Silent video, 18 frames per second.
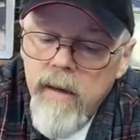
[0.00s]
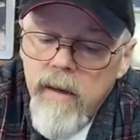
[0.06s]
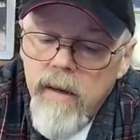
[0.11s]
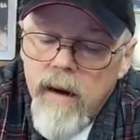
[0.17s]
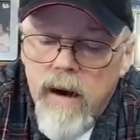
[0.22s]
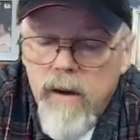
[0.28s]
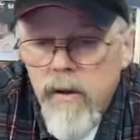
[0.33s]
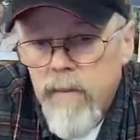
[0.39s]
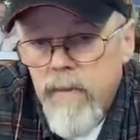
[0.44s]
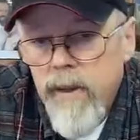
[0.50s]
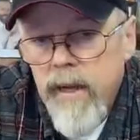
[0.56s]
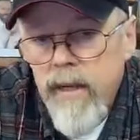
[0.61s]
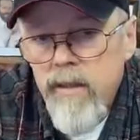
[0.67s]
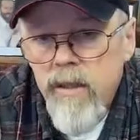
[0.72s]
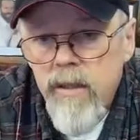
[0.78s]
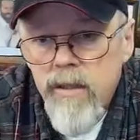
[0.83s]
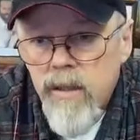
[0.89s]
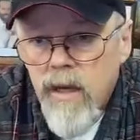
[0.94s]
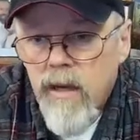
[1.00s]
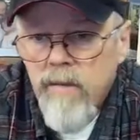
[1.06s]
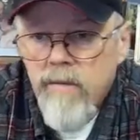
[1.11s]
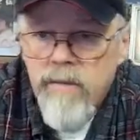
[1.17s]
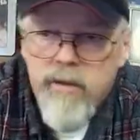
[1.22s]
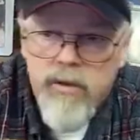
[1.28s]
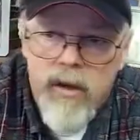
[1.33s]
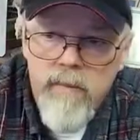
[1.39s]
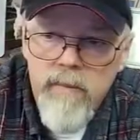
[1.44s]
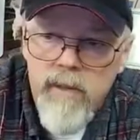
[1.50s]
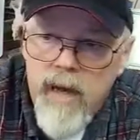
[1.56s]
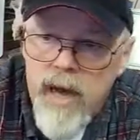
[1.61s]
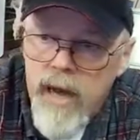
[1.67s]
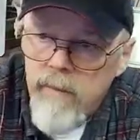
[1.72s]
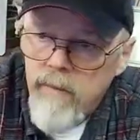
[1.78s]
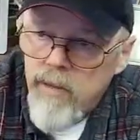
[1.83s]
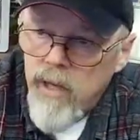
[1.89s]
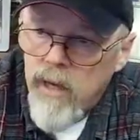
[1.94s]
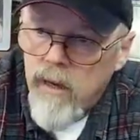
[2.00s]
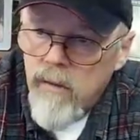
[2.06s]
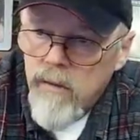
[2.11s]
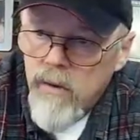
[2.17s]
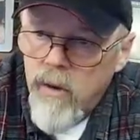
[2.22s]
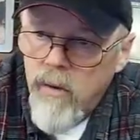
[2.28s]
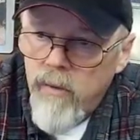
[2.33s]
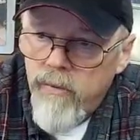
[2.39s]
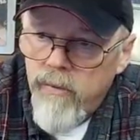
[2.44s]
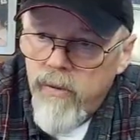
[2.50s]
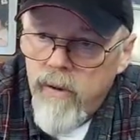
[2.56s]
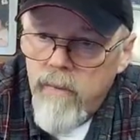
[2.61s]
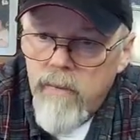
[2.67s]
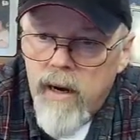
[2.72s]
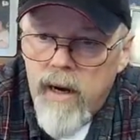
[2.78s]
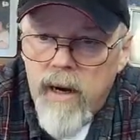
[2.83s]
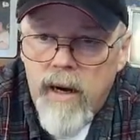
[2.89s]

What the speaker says: Other places, sometimes I'll go from